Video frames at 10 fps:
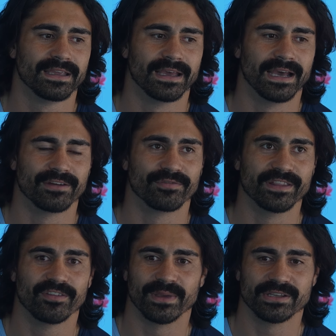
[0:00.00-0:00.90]

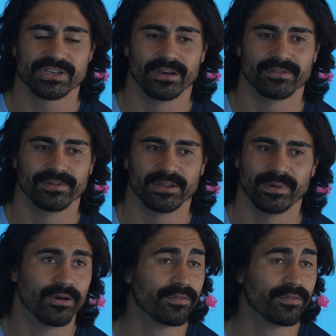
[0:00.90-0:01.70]
Reds have been showing really well.